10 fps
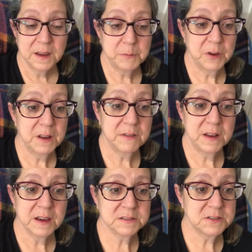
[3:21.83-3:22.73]
I'm not even
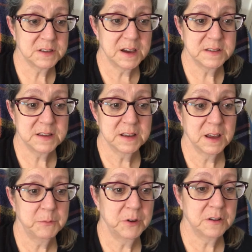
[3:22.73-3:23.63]
exercising.
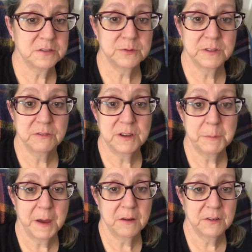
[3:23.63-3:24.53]
I'm not doing the
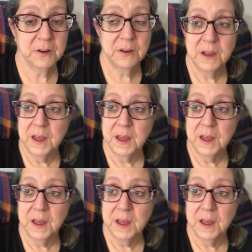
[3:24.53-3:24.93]
rebounder.